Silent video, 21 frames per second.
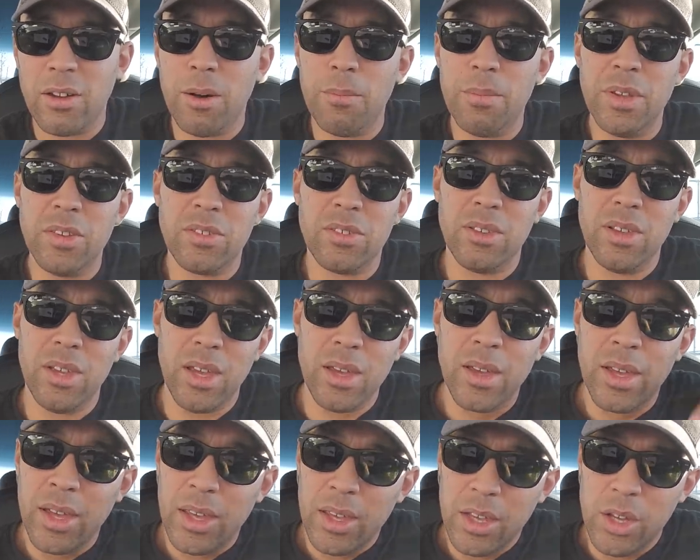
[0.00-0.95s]
Obviously,
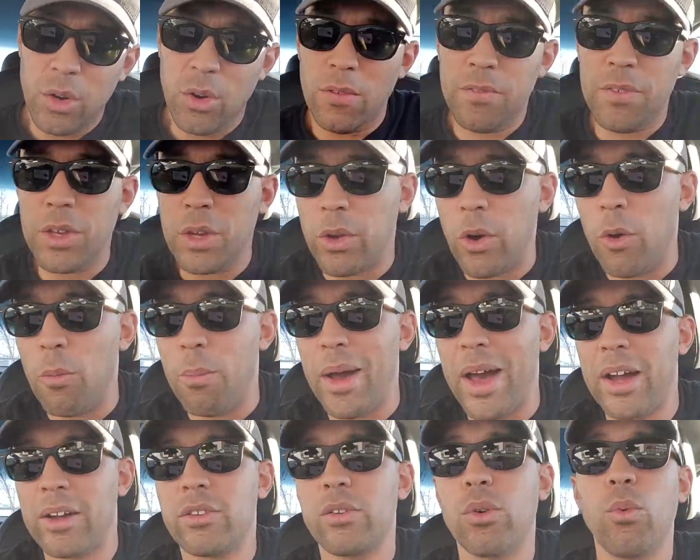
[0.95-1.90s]
you know, if you go
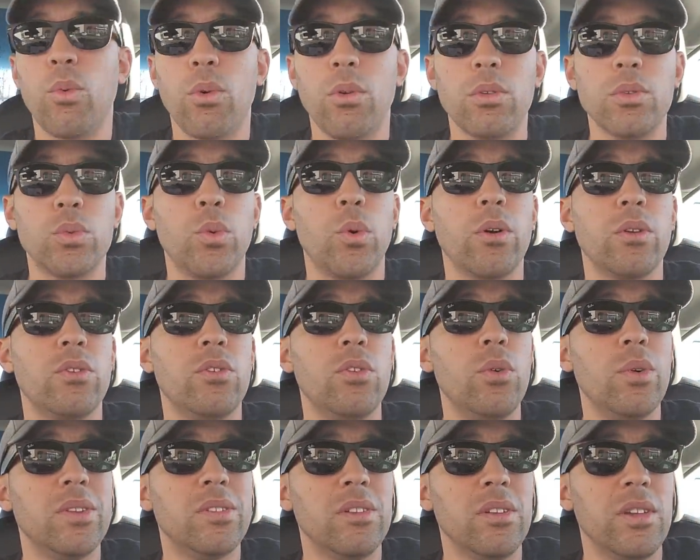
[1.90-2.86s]
back to World War
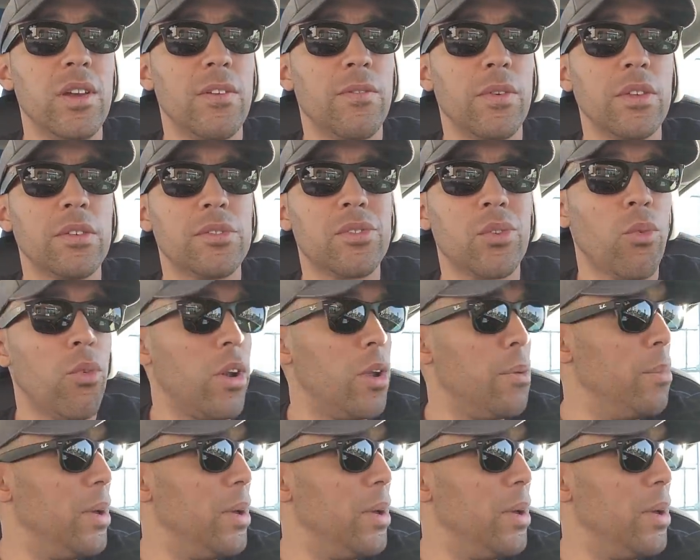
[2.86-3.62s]
II, it's a different story.